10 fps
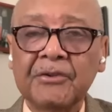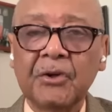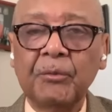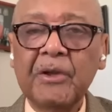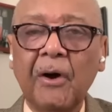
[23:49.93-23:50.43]

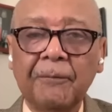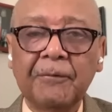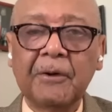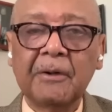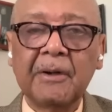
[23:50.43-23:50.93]
So we
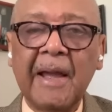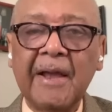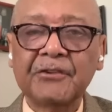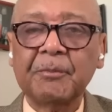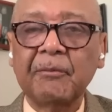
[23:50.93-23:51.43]
offered an
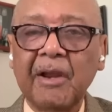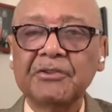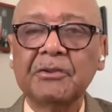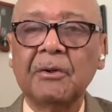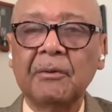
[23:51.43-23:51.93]

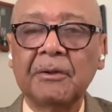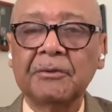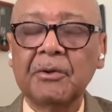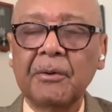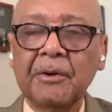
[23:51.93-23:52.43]
aspirational
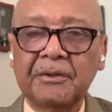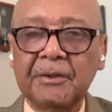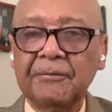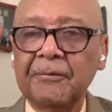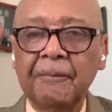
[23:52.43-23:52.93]

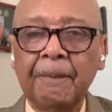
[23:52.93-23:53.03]
alternative.